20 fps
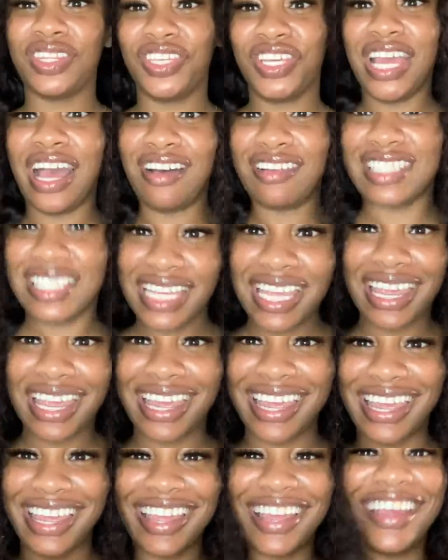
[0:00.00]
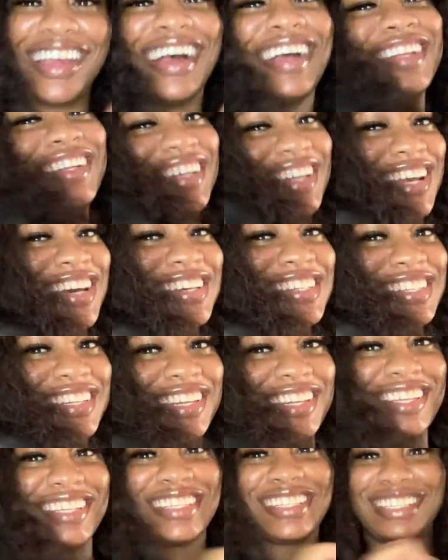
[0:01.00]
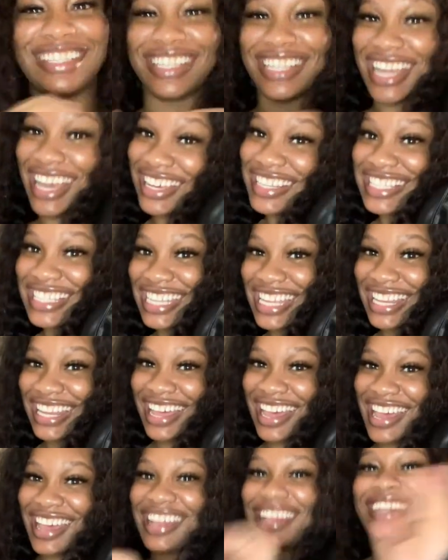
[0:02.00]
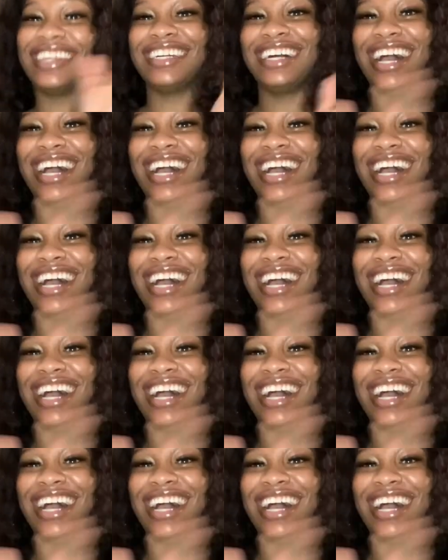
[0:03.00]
Do y'all see it? I know y'all see this. Do y'all see that?